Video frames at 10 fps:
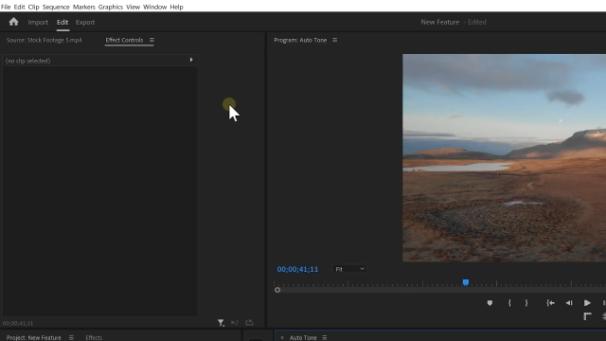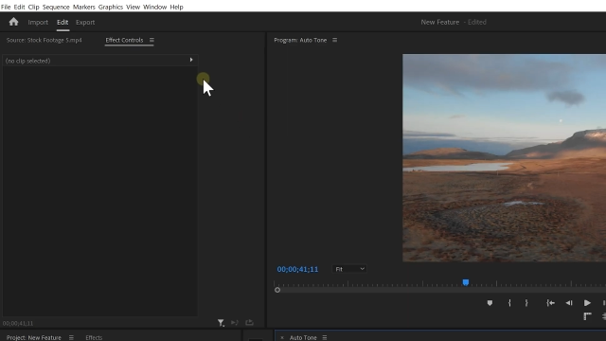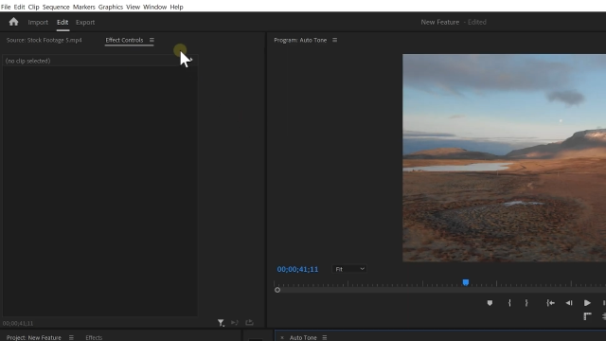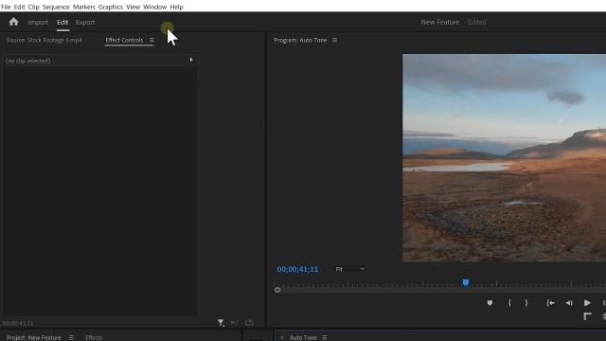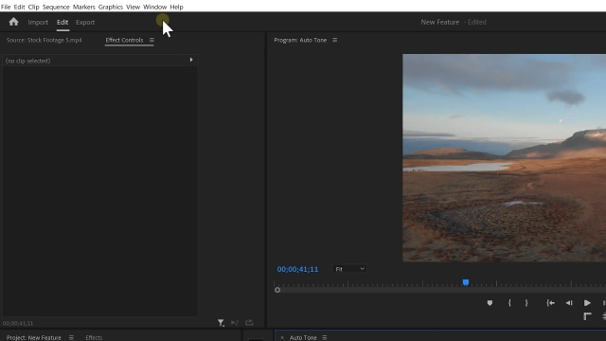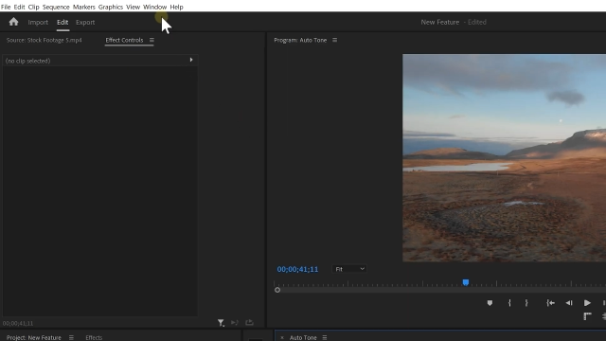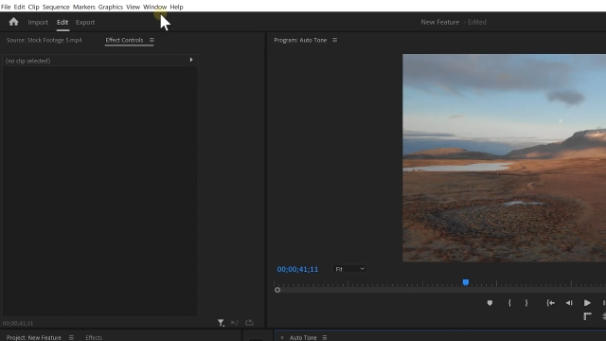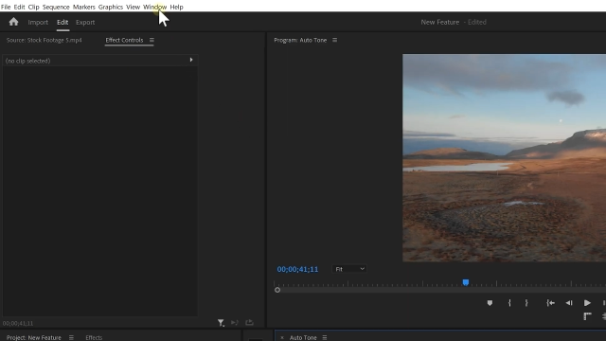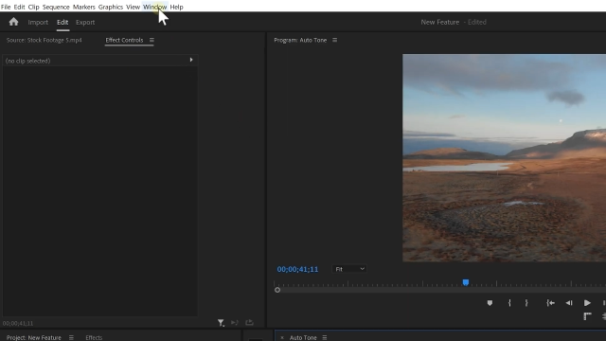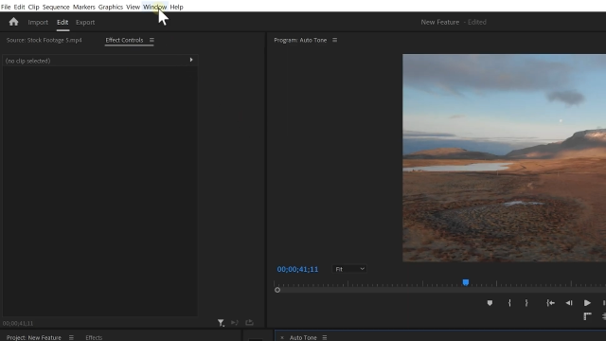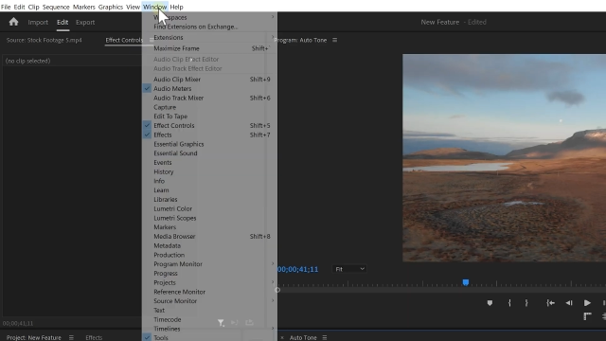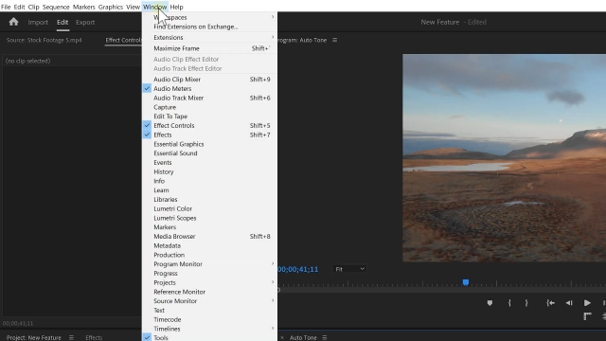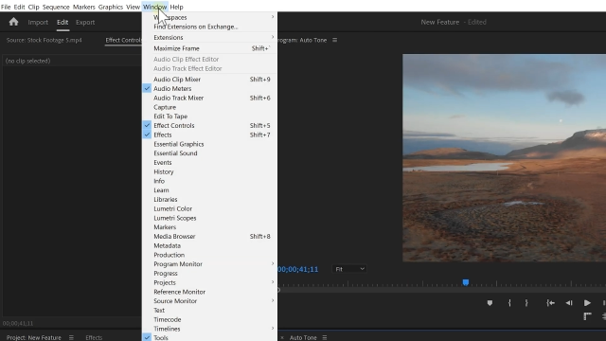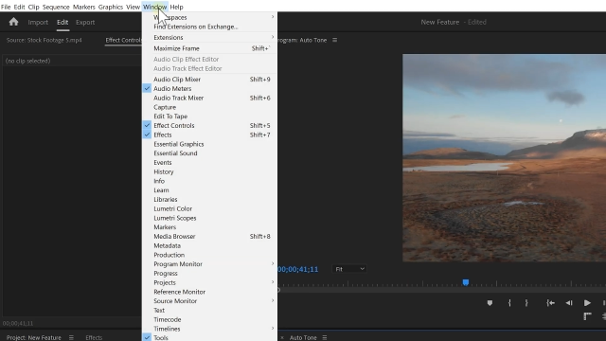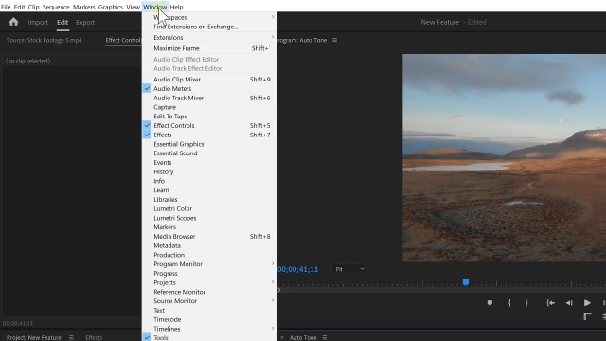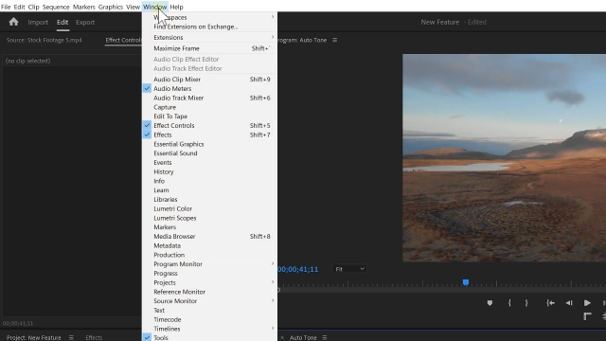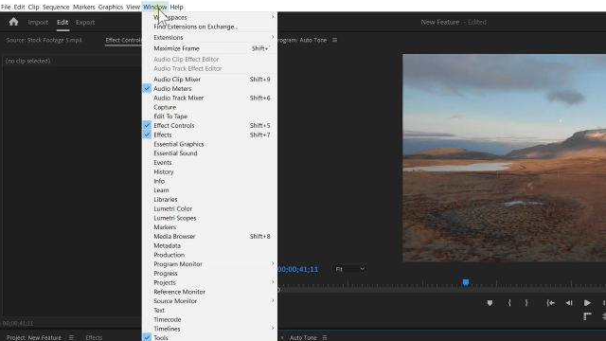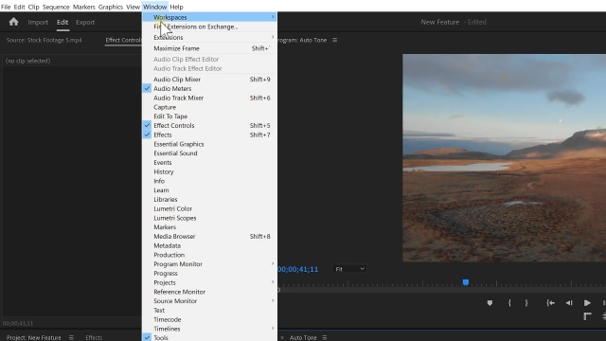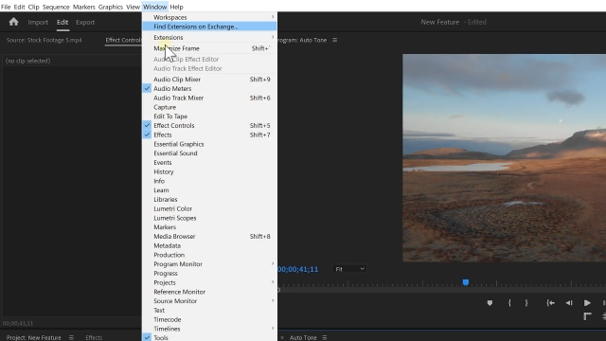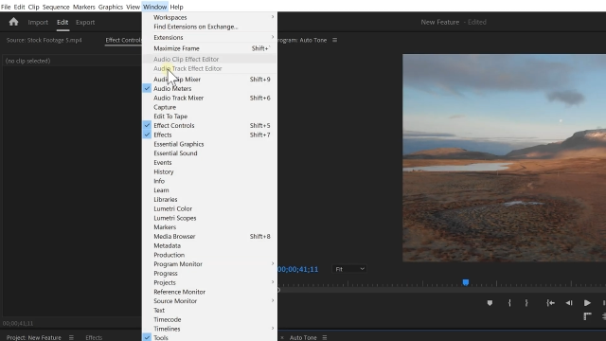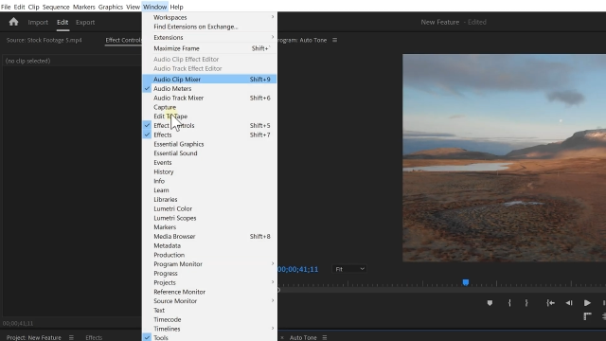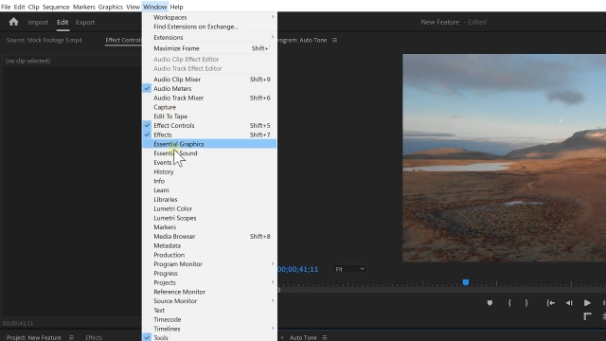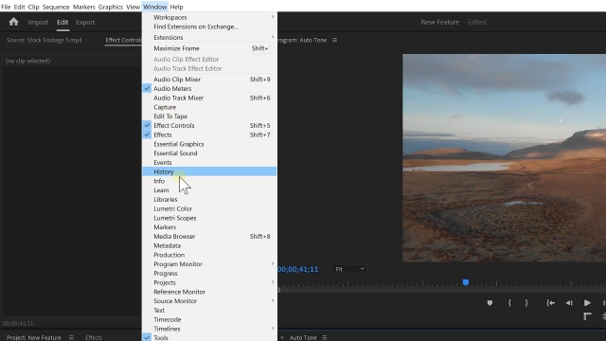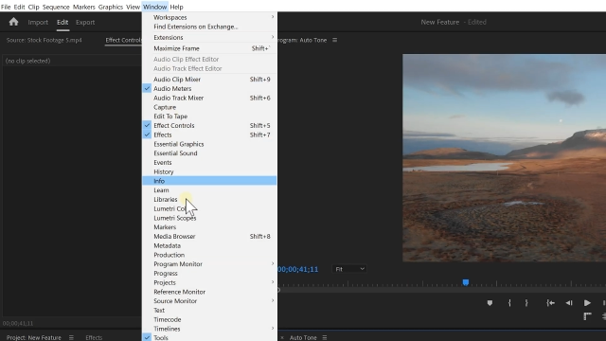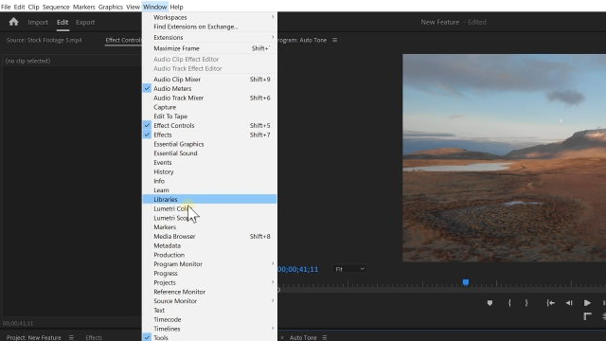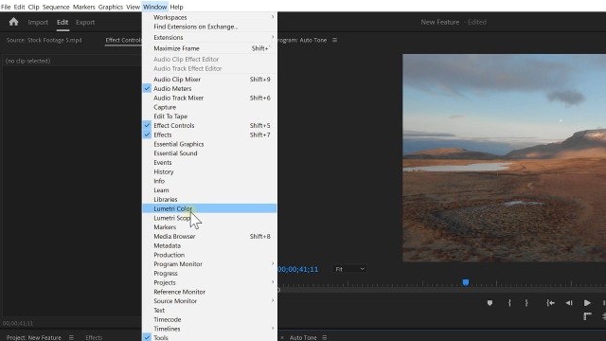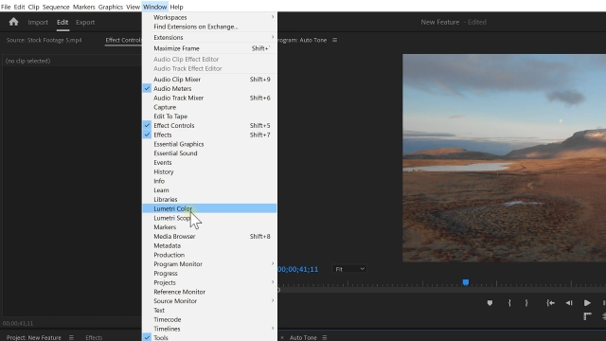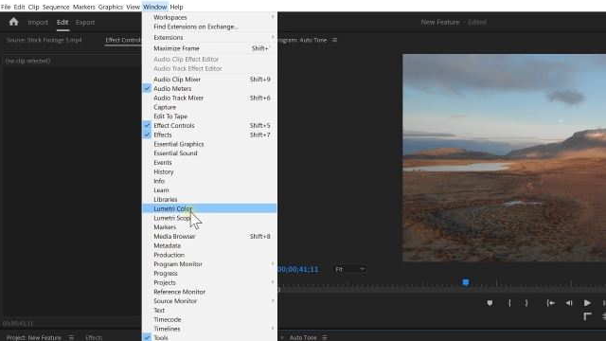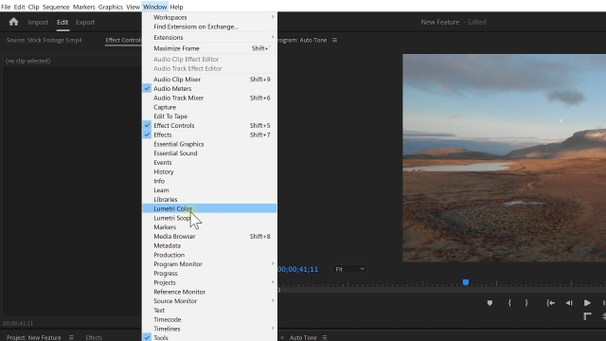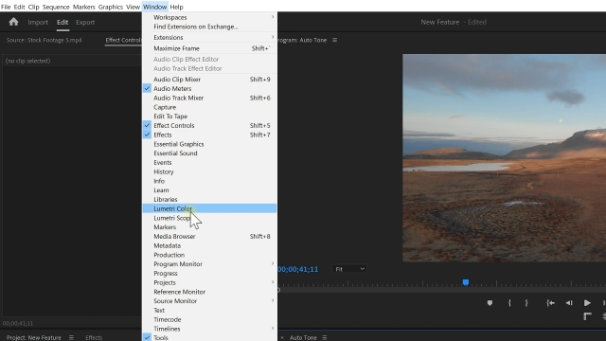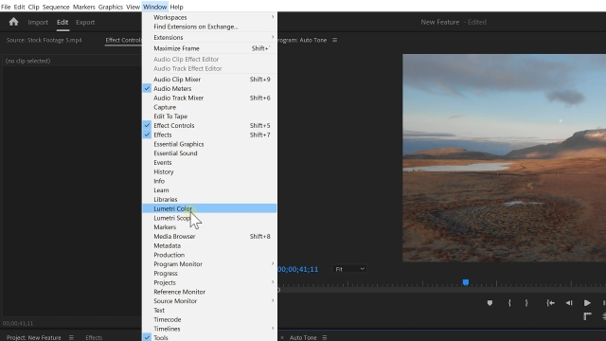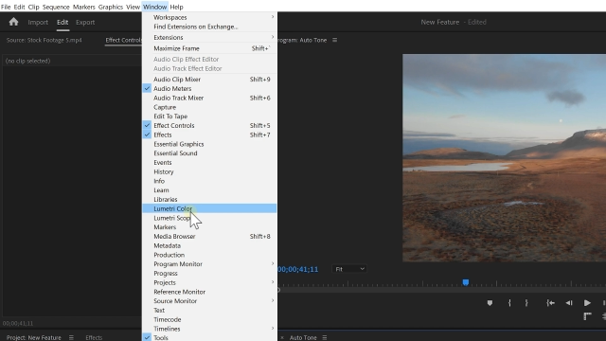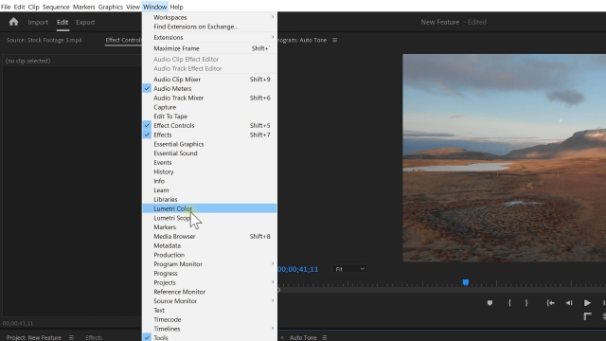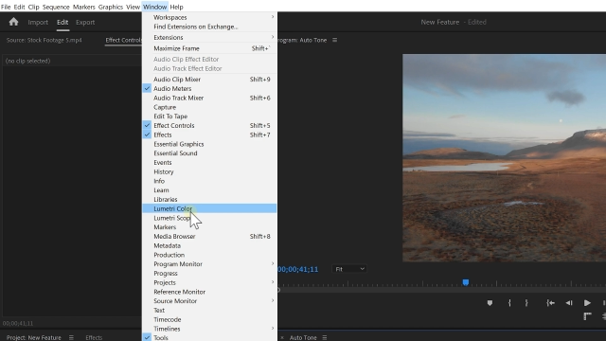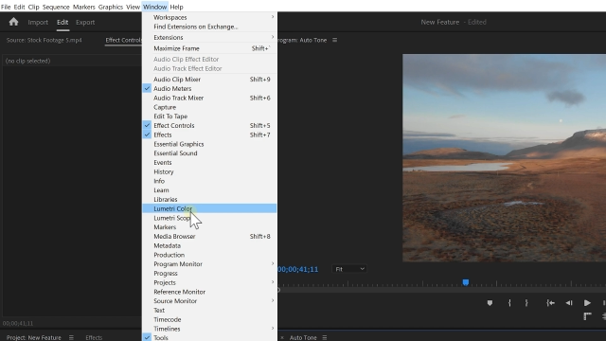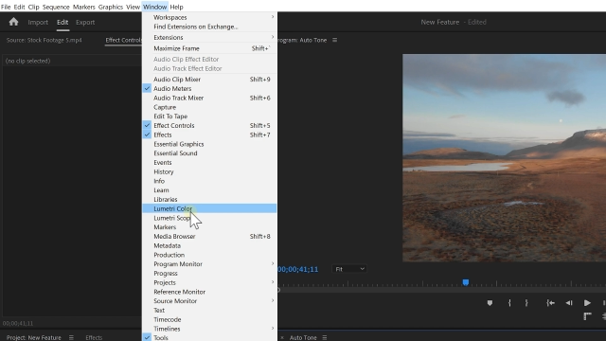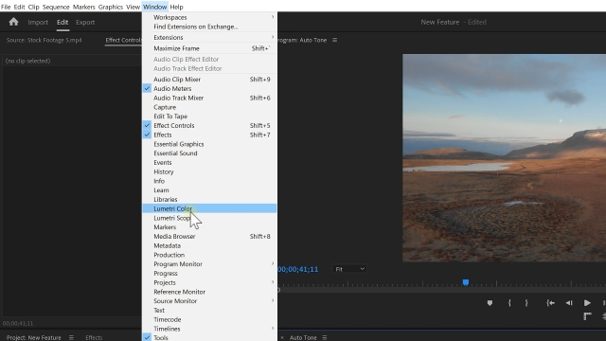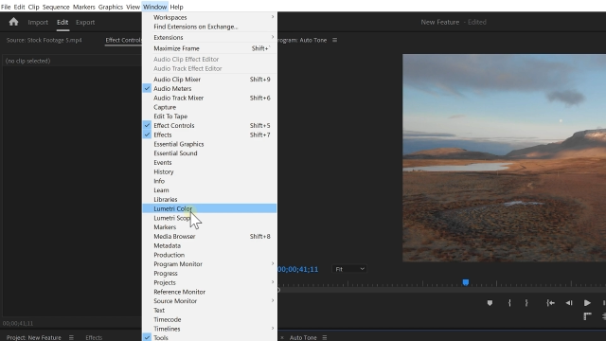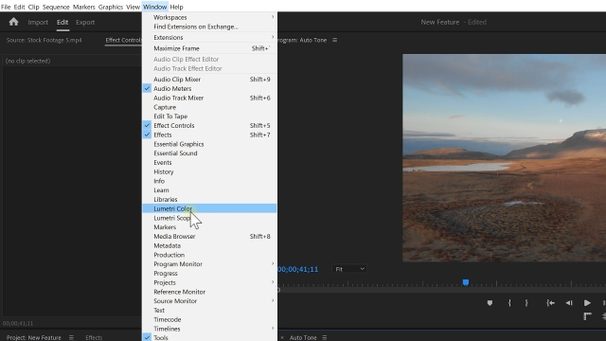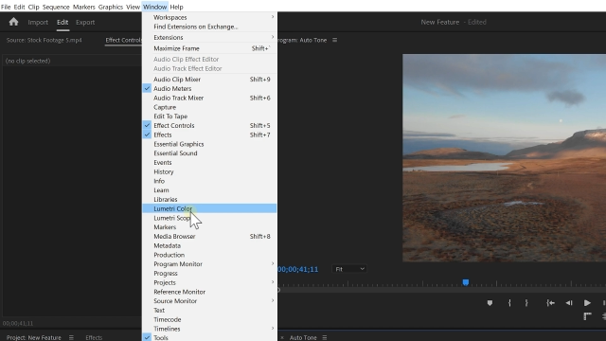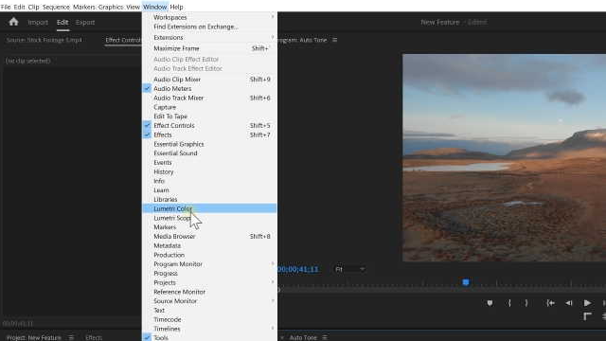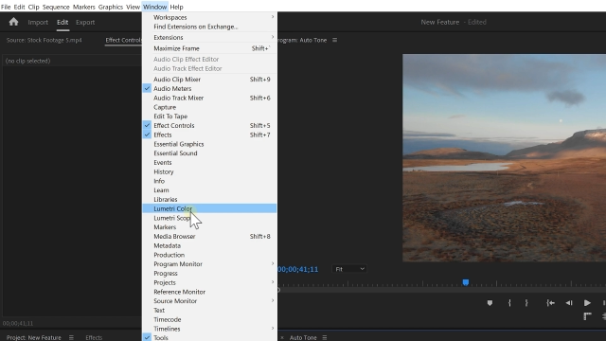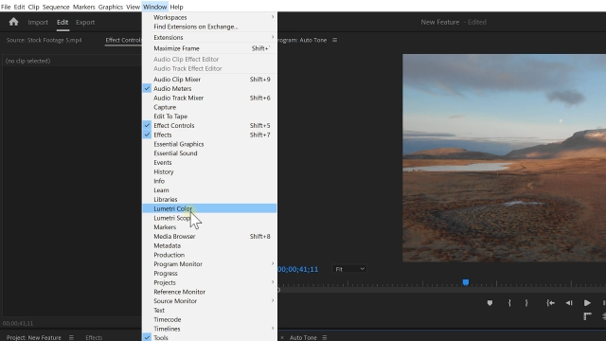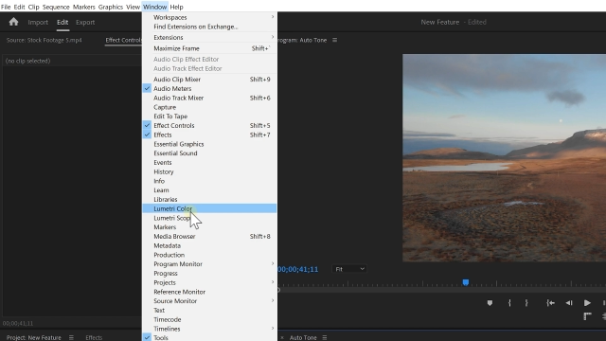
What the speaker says: Nobody's mouth can be seen.